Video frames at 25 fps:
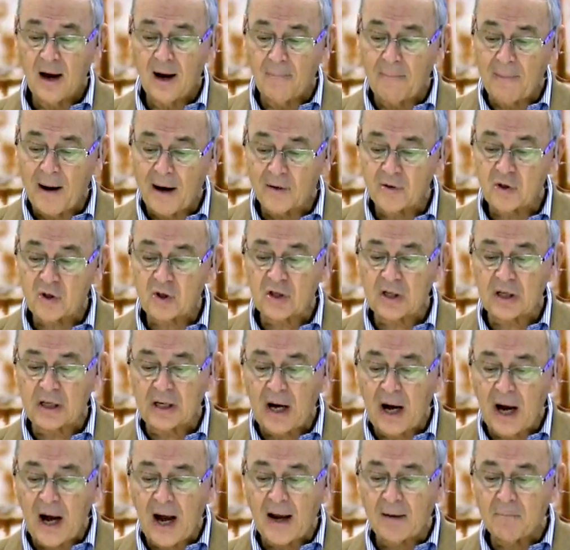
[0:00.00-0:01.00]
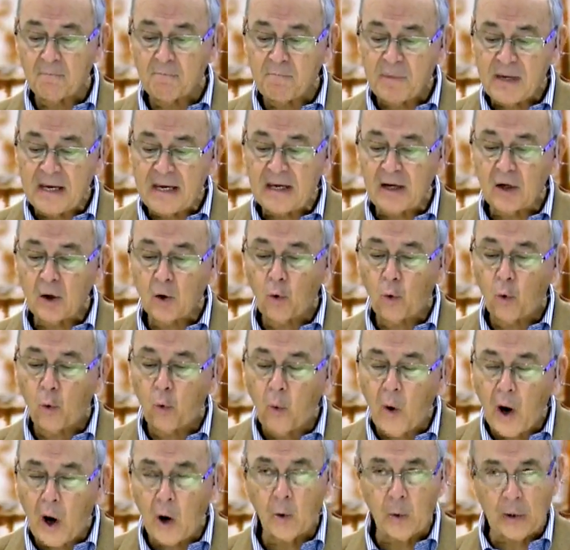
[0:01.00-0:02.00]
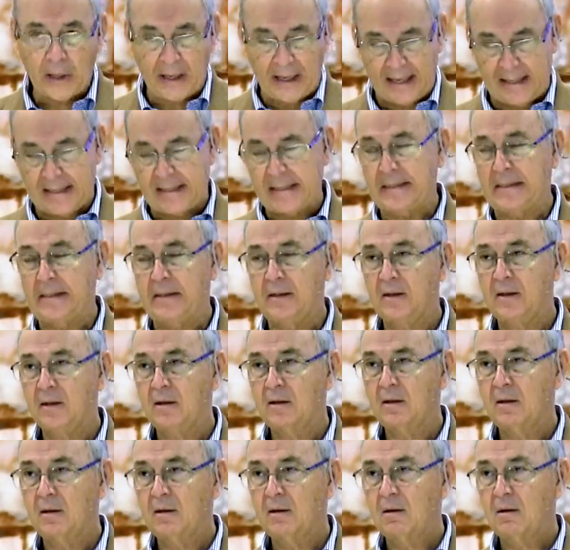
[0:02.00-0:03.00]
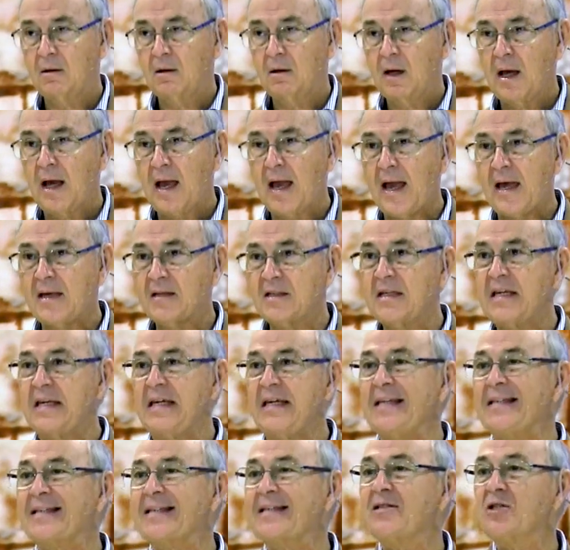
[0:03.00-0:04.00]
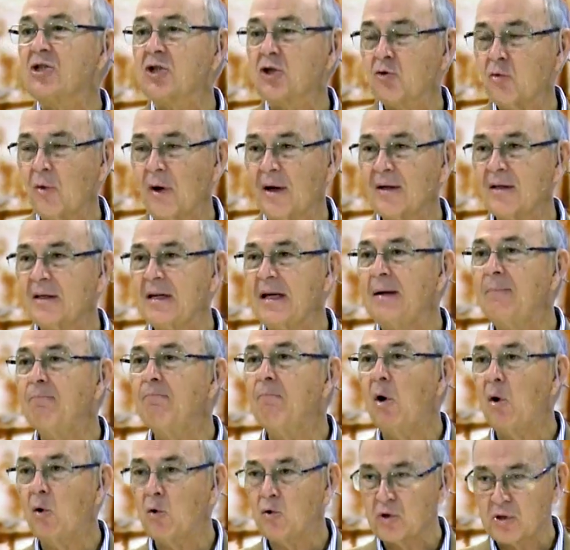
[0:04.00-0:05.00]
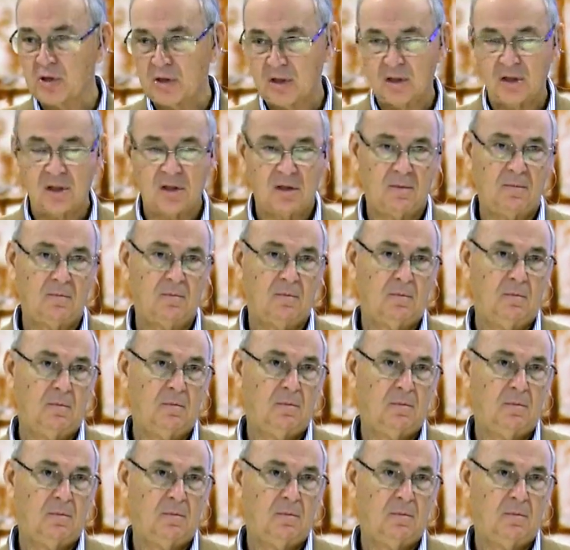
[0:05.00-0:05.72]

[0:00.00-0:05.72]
amounts to God being quoted as he's instructing Moses